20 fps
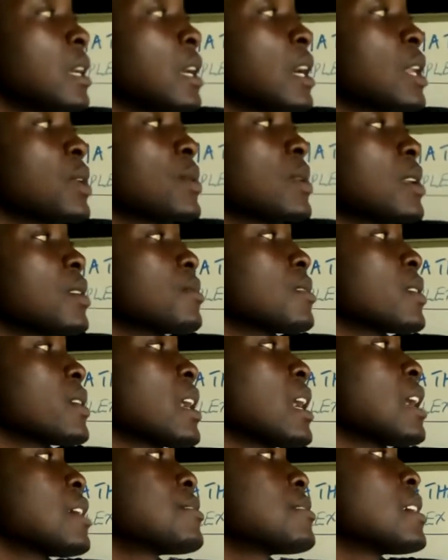And whenever we
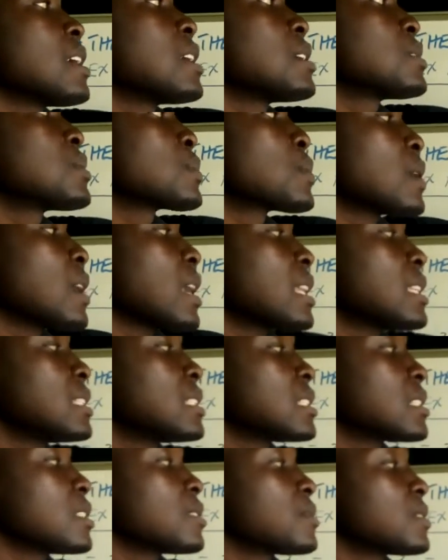have I squared,
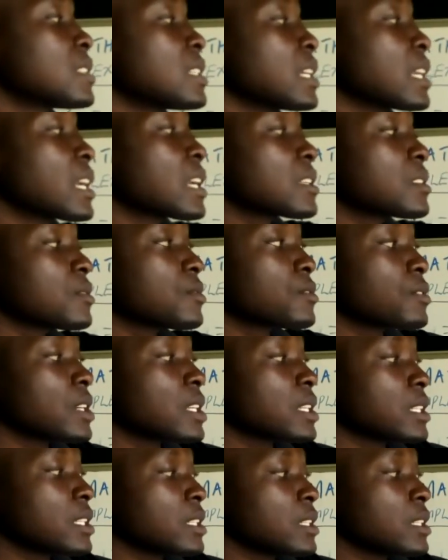it gives negative 1.